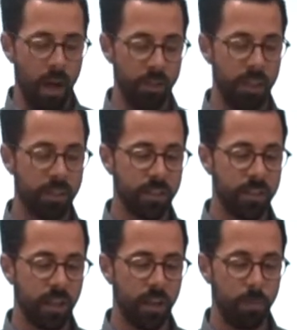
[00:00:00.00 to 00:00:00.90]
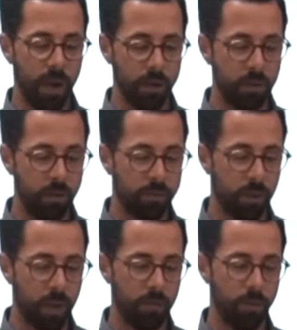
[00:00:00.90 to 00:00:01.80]
Jesus said in Matthew
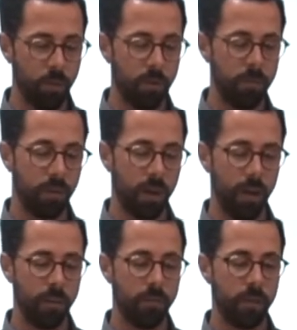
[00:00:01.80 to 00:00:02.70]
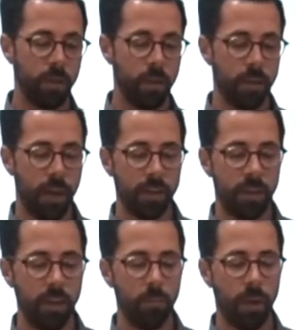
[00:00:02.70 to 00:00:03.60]
5:45 that
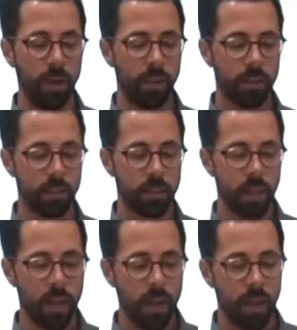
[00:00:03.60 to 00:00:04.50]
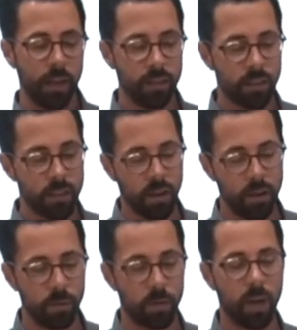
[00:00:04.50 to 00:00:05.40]
he makes his
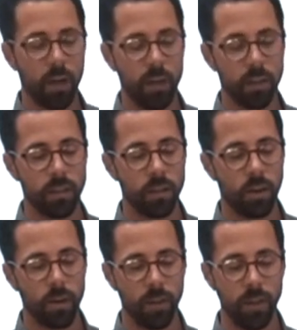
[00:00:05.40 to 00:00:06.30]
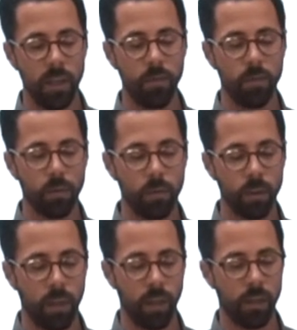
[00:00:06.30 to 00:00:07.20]
sun rise on the
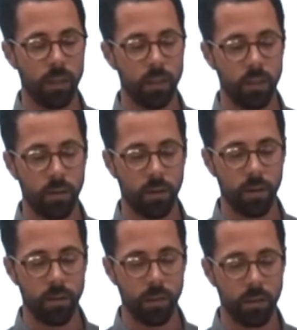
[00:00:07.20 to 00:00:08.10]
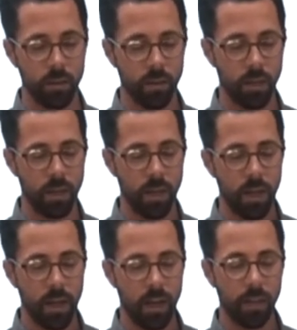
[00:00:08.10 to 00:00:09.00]
evil and on the good,
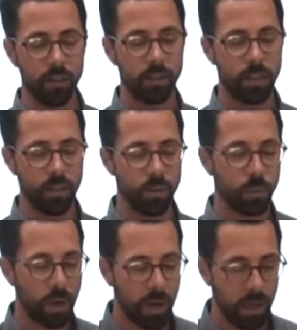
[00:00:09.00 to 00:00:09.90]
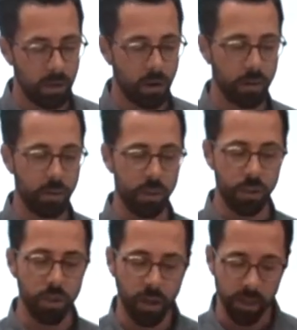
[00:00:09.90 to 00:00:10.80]
and sends rain on the
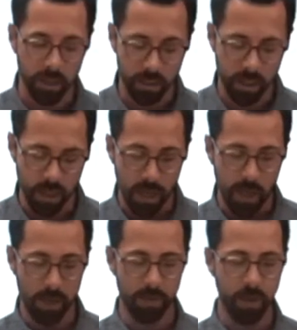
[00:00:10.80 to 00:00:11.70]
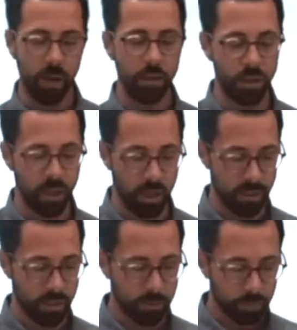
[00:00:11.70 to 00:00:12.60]
just and the
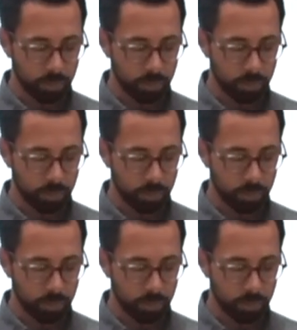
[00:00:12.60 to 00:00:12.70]
unjust.